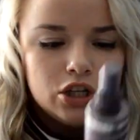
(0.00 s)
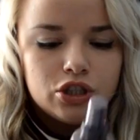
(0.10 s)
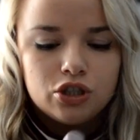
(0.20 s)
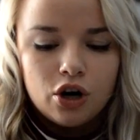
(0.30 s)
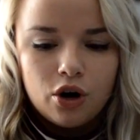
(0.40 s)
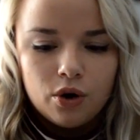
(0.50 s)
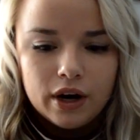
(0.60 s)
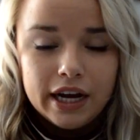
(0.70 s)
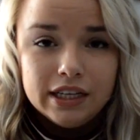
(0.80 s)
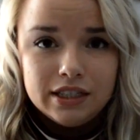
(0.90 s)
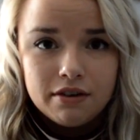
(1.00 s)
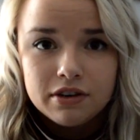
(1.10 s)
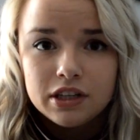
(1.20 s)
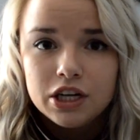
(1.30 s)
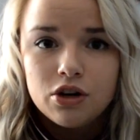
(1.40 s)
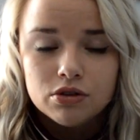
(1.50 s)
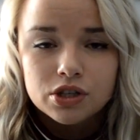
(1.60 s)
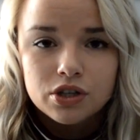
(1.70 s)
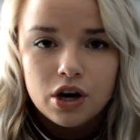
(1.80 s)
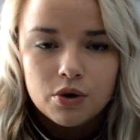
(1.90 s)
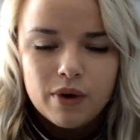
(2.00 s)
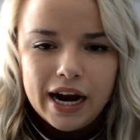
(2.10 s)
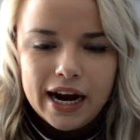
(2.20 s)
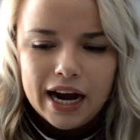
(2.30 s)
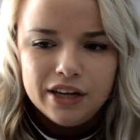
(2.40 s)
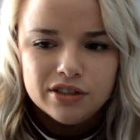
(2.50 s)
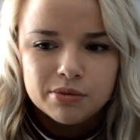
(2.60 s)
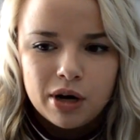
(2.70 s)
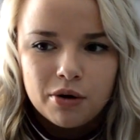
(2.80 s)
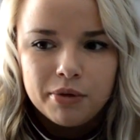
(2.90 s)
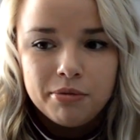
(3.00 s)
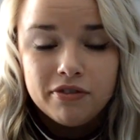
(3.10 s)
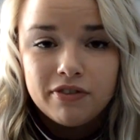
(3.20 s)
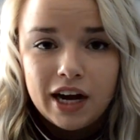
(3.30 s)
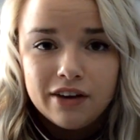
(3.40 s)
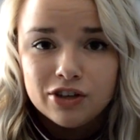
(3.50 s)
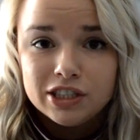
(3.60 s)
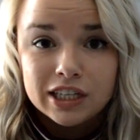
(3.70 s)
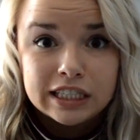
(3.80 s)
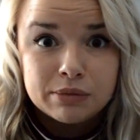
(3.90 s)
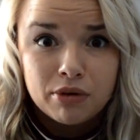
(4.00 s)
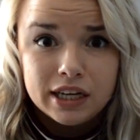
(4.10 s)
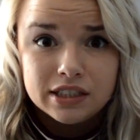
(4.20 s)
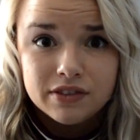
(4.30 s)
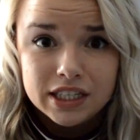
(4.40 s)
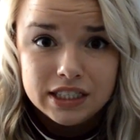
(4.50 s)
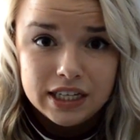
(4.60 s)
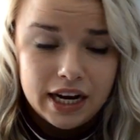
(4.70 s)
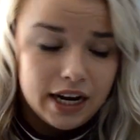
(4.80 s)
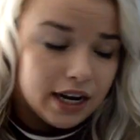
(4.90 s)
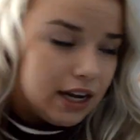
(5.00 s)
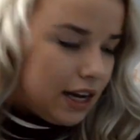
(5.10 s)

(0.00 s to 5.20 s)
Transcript: So it definitely goes a long way. I use about maybe 5 or 6 sprays of it a day.